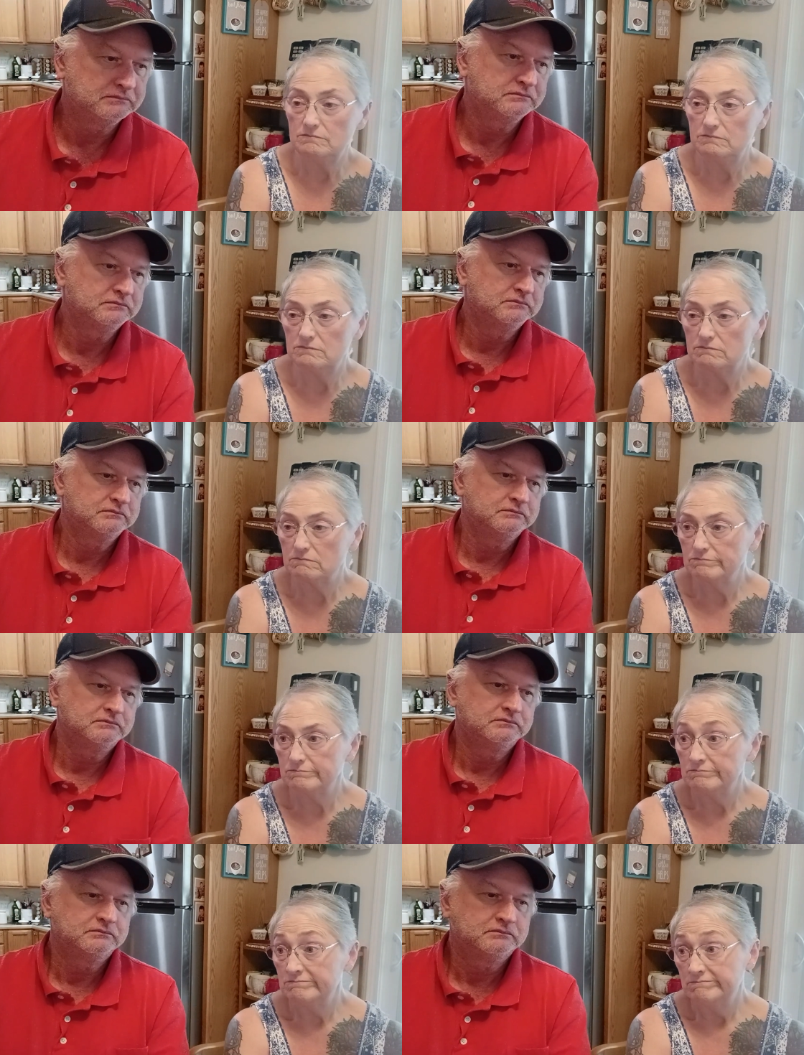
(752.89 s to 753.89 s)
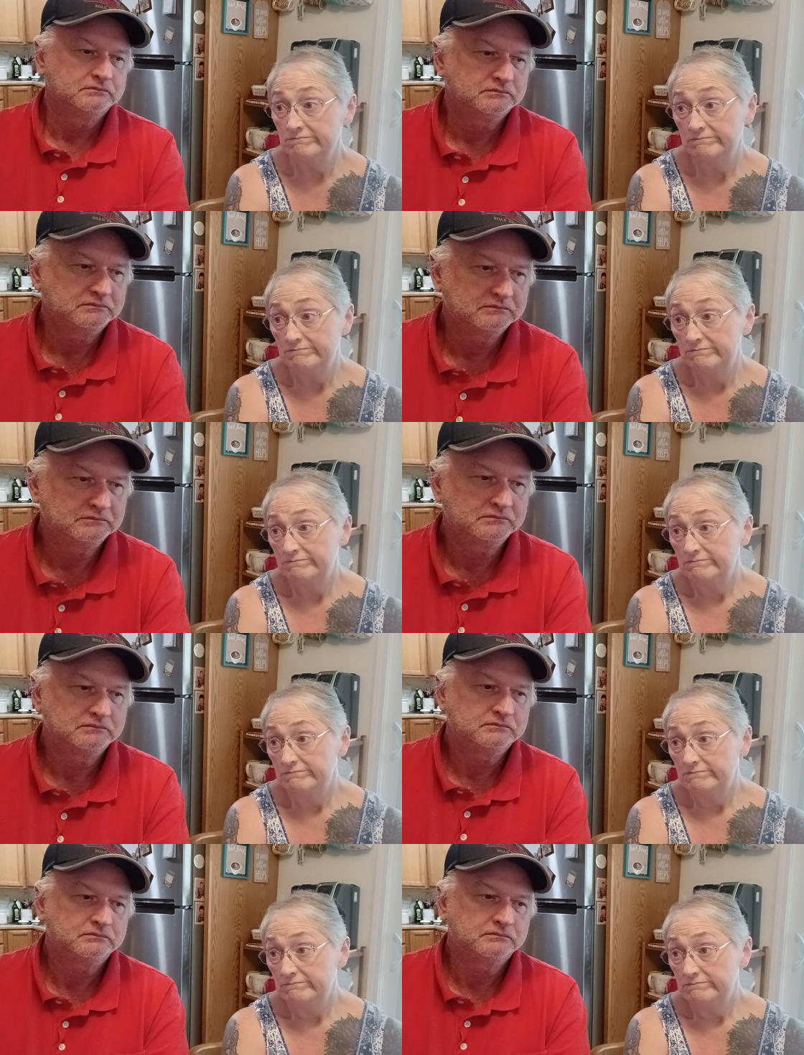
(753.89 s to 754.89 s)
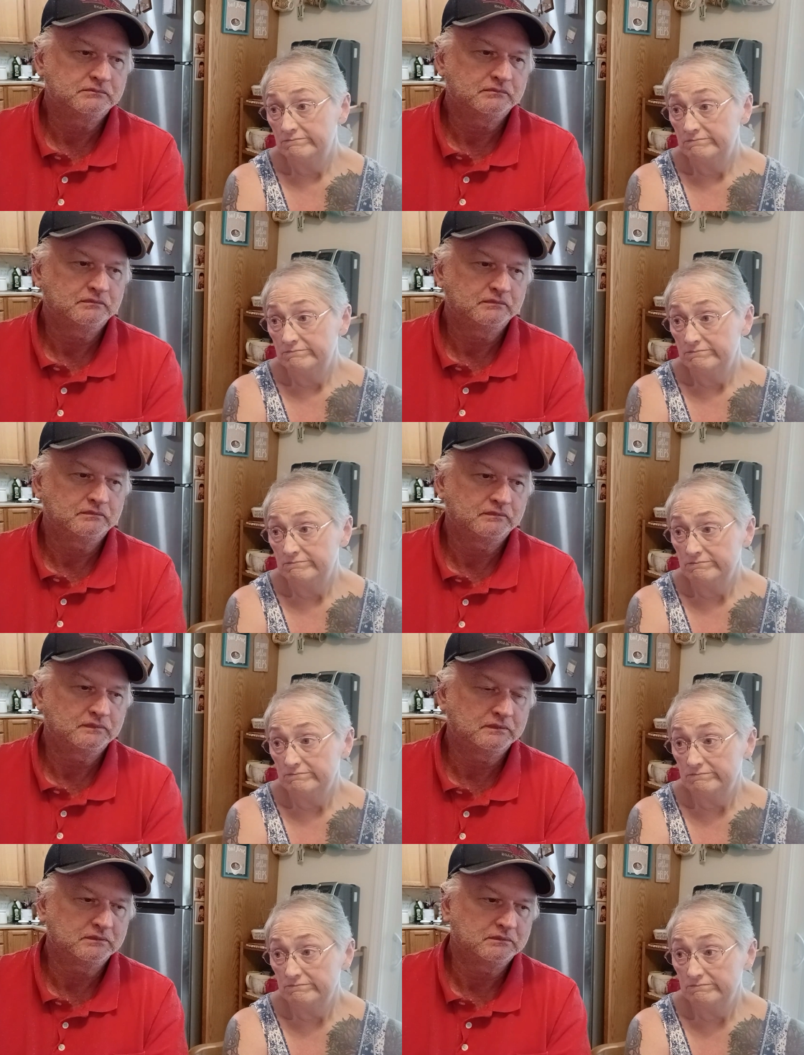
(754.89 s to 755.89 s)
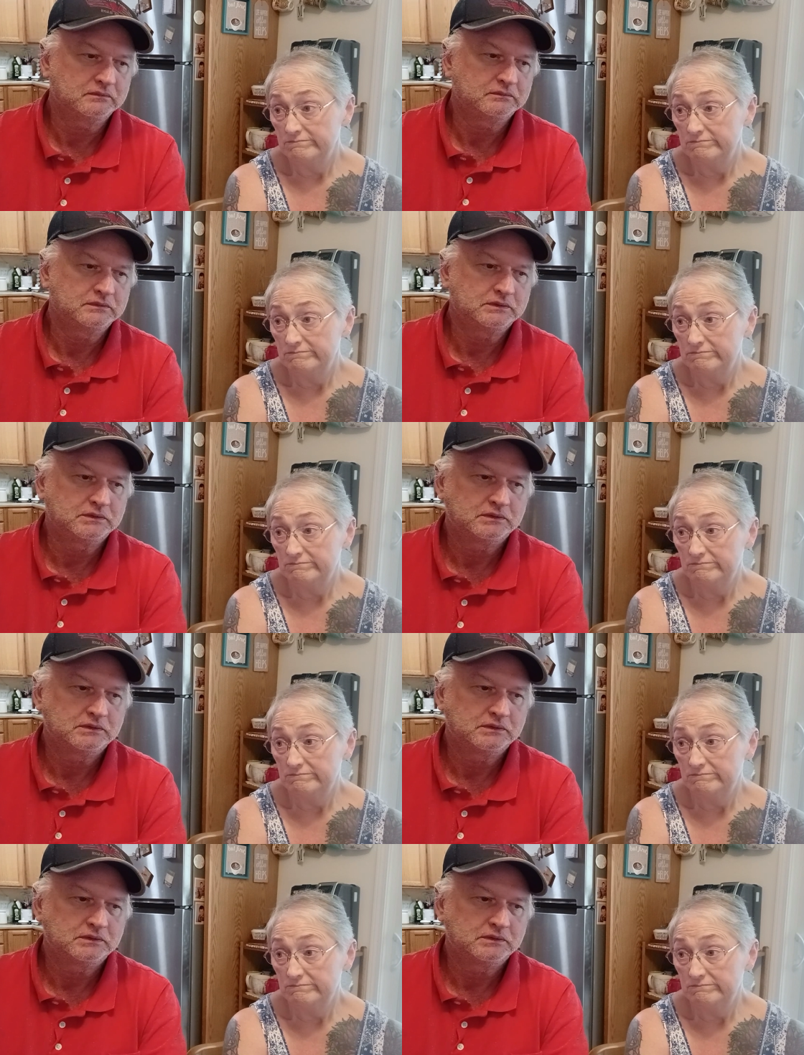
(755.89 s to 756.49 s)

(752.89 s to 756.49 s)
Nothing is said.